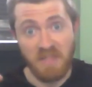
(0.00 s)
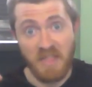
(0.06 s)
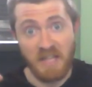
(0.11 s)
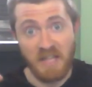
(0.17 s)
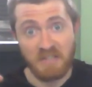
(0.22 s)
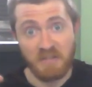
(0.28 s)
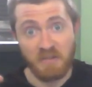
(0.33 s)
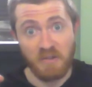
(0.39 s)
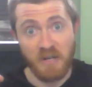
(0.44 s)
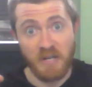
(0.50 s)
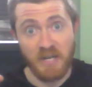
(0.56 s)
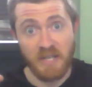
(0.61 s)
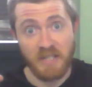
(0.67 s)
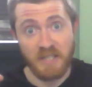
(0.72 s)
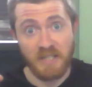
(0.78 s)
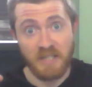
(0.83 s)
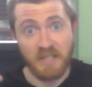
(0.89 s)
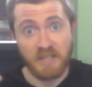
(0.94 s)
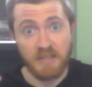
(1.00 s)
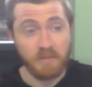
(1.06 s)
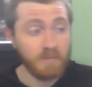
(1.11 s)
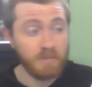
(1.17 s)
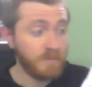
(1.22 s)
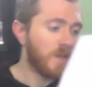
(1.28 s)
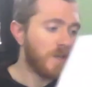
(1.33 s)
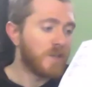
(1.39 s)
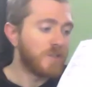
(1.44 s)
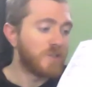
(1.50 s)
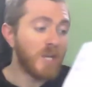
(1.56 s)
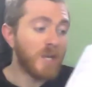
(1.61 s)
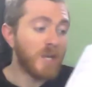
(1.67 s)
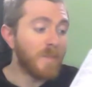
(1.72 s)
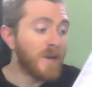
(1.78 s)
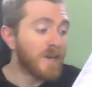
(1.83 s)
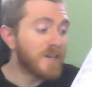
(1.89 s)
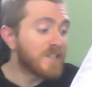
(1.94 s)
That's a great idea.
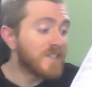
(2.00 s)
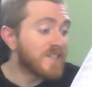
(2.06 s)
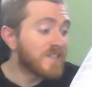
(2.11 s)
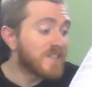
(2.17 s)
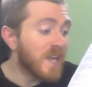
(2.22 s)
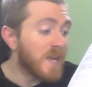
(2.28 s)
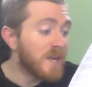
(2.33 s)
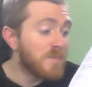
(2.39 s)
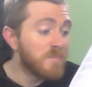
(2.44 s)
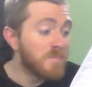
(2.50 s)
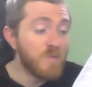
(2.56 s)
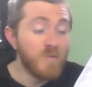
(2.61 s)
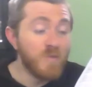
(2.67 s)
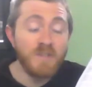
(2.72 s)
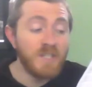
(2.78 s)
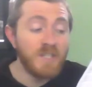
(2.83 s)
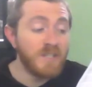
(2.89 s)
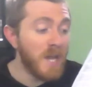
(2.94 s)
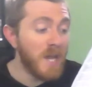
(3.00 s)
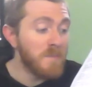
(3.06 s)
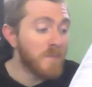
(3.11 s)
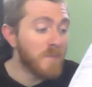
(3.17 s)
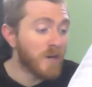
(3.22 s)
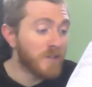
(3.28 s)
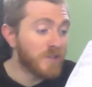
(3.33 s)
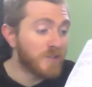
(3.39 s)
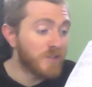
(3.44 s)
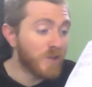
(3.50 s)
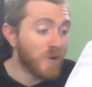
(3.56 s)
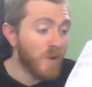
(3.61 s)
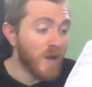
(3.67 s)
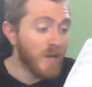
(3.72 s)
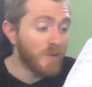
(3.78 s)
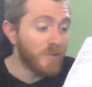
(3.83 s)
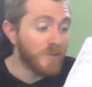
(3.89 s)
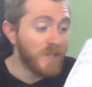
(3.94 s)
Jacob Erickson said, move to Denmark, Joe.
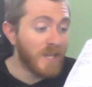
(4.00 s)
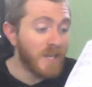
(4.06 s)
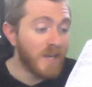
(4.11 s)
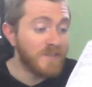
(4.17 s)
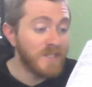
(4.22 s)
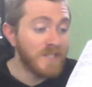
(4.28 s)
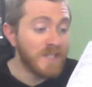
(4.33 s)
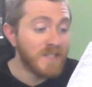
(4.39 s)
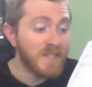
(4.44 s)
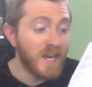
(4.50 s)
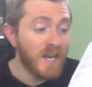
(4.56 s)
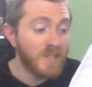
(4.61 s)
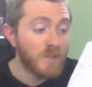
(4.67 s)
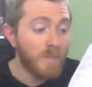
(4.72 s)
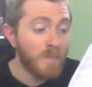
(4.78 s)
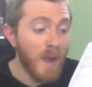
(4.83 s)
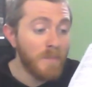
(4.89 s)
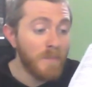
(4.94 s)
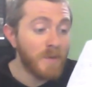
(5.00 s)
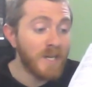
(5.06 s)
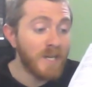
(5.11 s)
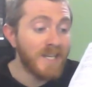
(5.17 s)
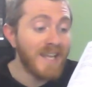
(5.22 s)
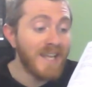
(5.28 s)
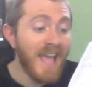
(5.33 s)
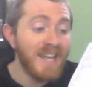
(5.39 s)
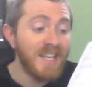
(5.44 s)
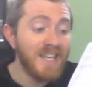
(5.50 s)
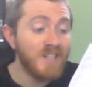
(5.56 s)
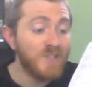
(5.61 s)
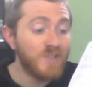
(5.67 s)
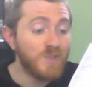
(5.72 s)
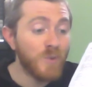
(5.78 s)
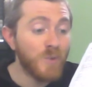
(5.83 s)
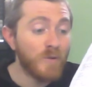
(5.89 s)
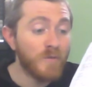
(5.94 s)
I don't think I've seen a Dr. Pepper in any
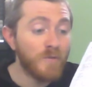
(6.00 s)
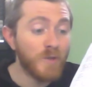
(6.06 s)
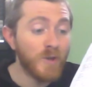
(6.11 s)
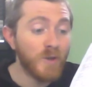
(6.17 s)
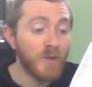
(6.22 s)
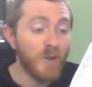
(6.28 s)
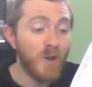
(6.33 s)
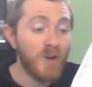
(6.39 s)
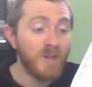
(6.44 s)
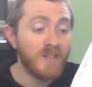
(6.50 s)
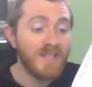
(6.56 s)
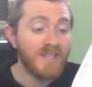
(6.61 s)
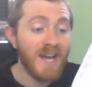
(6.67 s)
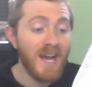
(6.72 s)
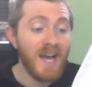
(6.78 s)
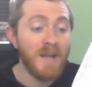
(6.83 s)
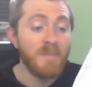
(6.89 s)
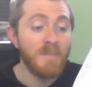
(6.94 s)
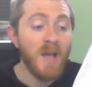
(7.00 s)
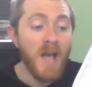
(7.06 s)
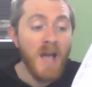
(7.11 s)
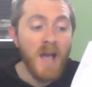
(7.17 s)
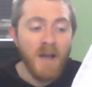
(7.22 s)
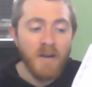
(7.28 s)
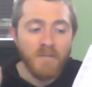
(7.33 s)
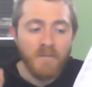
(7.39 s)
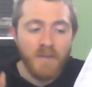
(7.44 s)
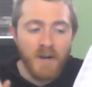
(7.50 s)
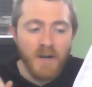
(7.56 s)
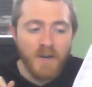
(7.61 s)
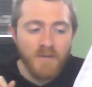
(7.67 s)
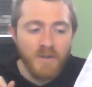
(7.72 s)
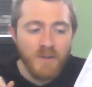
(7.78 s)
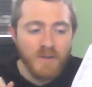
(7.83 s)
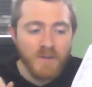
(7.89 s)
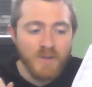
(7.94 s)
store for a long time.
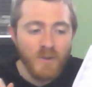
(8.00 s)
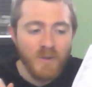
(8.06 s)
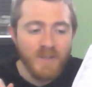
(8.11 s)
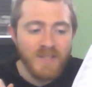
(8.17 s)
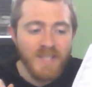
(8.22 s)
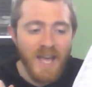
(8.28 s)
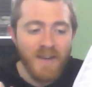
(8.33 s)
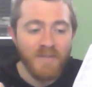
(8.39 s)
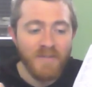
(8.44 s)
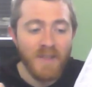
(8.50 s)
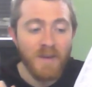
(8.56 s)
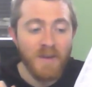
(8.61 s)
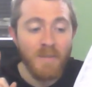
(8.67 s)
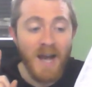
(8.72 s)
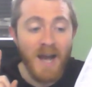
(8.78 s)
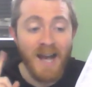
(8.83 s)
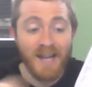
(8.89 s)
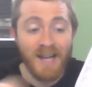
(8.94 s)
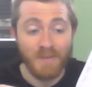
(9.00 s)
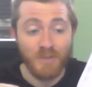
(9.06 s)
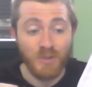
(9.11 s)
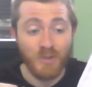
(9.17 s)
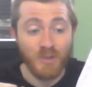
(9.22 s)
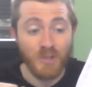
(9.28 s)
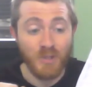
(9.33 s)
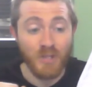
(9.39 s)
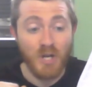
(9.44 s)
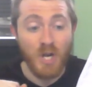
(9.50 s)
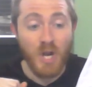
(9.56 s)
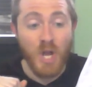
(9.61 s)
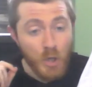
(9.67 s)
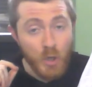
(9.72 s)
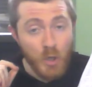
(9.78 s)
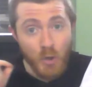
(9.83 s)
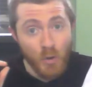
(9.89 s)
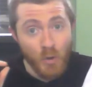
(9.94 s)
Very few stores have them, I'm sure.
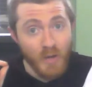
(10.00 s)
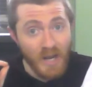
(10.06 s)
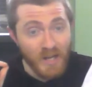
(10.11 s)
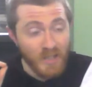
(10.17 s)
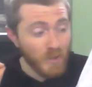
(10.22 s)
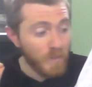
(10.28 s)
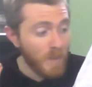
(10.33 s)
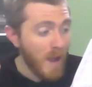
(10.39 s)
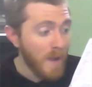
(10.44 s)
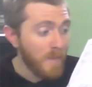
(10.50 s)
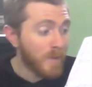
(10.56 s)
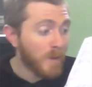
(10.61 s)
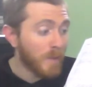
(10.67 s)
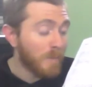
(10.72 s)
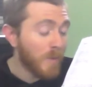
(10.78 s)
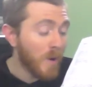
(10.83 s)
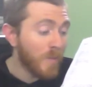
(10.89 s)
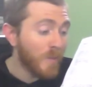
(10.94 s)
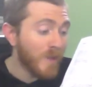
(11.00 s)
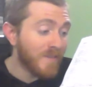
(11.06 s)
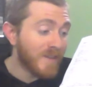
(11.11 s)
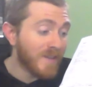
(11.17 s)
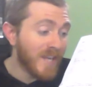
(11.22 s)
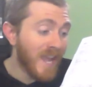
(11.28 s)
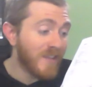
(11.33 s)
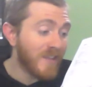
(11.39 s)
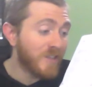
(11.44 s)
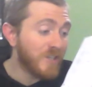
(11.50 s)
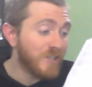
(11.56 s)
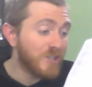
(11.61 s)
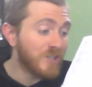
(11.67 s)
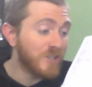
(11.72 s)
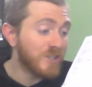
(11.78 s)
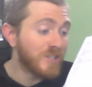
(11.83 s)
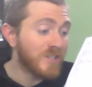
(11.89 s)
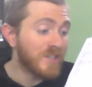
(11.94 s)
No Dr. Pepper, but we have a Catholic
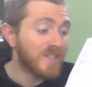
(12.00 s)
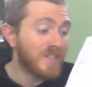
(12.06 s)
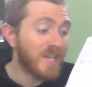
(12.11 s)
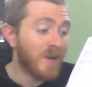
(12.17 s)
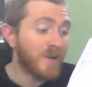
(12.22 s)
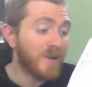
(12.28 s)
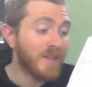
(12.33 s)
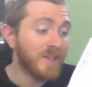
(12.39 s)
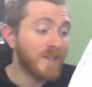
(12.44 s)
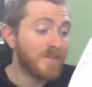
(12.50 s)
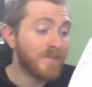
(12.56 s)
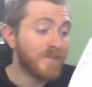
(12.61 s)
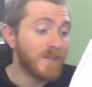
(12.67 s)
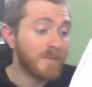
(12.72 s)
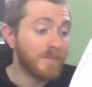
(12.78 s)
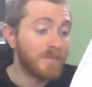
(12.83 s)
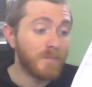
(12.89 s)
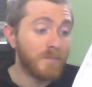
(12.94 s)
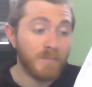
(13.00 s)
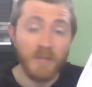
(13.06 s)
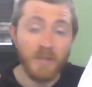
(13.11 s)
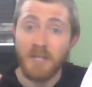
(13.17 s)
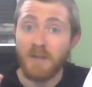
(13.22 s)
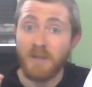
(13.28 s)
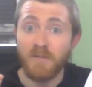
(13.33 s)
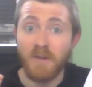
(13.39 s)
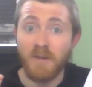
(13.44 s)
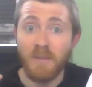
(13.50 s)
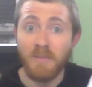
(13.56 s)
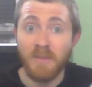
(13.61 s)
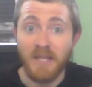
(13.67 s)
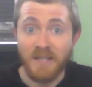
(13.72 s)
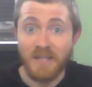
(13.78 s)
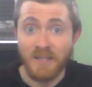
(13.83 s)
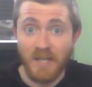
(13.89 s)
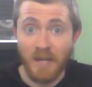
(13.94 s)
church in the town I live in. Bring your
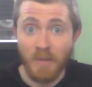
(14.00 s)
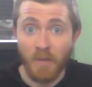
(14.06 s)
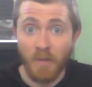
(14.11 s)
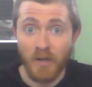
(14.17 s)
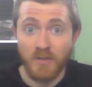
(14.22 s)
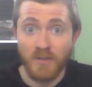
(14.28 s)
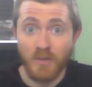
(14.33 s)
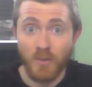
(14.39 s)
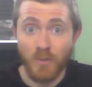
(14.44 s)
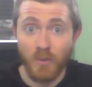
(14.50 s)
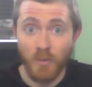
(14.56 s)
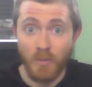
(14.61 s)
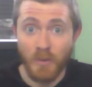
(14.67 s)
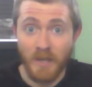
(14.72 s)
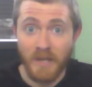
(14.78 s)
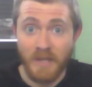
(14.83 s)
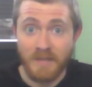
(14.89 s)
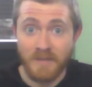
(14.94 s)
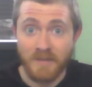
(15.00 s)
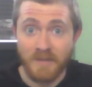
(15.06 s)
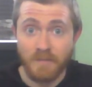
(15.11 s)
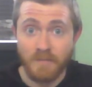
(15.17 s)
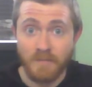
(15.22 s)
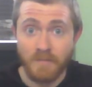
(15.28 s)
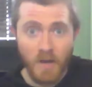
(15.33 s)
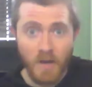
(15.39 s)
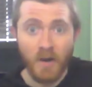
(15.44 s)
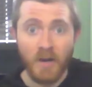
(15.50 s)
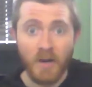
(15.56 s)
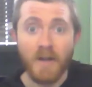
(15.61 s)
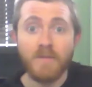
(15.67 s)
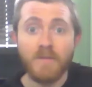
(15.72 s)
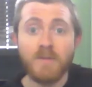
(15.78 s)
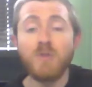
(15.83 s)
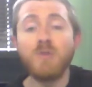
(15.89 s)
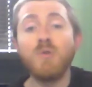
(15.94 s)
family. Denmark's a cool place. Alright,
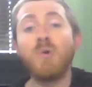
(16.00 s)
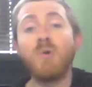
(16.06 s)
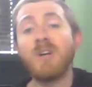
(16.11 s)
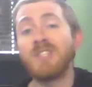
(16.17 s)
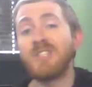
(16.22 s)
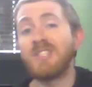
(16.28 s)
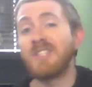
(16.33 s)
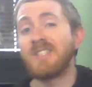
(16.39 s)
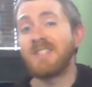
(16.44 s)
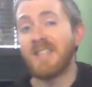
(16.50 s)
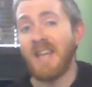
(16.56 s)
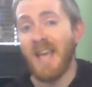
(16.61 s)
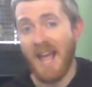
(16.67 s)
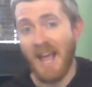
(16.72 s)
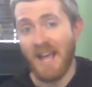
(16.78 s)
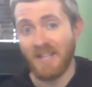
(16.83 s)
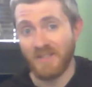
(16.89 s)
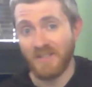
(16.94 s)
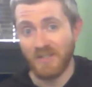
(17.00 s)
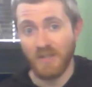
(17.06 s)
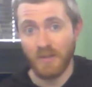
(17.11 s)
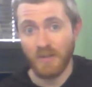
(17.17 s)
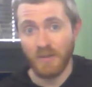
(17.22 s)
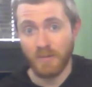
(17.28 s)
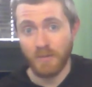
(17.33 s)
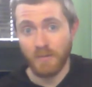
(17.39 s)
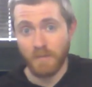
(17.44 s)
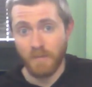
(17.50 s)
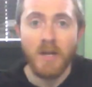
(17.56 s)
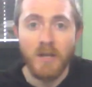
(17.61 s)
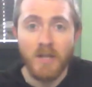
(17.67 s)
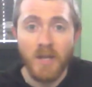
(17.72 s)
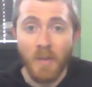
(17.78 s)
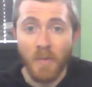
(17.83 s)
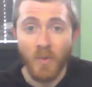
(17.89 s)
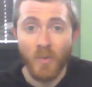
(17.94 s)
I have 2 questions to ask you.
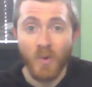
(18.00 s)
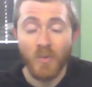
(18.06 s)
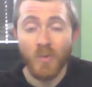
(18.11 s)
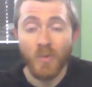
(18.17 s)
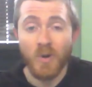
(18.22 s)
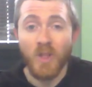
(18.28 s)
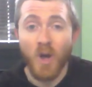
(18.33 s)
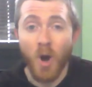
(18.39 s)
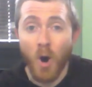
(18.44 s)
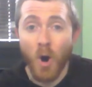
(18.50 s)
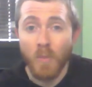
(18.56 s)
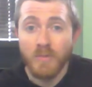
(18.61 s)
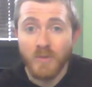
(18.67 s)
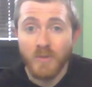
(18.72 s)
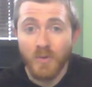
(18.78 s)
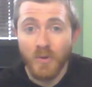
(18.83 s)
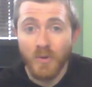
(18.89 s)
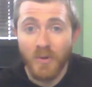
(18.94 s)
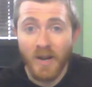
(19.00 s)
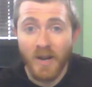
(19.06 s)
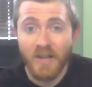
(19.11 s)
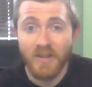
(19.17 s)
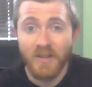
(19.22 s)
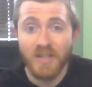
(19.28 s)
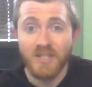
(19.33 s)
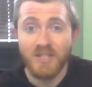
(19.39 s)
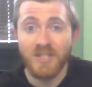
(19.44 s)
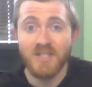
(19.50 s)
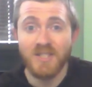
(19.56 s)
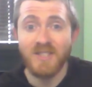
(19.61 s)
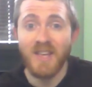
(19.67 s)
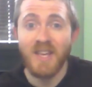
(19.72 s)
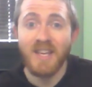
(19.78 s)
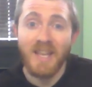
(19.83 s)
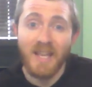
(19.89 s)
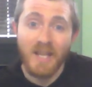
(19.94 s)
Number 1, what are the homeschooling regulations
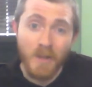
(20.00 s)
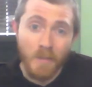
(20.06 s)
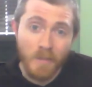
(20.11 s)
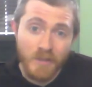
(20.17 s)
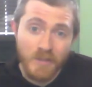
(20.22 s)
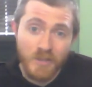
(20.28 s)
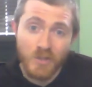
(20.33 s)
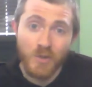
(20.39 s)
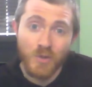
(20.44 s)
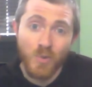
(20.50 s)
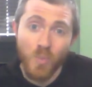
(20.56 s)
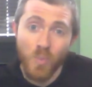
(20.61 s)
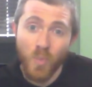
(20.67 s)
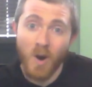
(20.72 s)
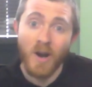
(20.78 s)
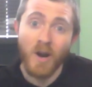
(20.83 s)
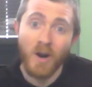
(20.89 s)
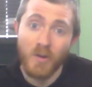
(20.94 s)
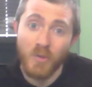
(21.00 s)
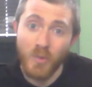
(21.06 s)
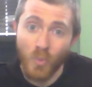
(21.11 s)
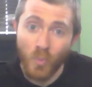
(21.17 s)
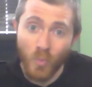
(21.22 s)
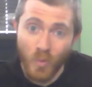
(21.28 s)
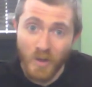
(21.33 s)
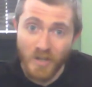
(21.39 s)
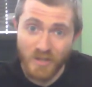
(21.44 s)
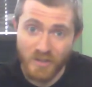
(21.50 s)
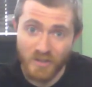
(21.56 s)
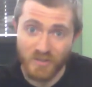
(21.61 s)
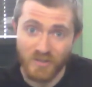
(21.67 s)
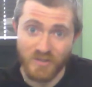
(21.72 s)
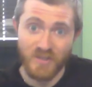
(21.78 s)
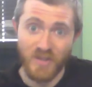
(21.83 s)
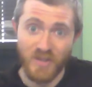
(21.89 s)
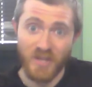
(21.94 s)
like? And number 2, what are the
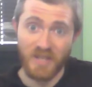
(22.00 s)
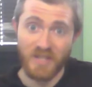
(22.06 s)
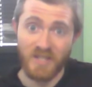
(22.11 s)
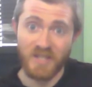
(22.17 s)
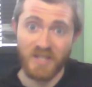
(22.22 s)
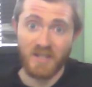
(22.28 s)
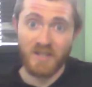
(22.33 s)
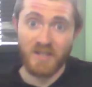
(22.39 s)
winters like?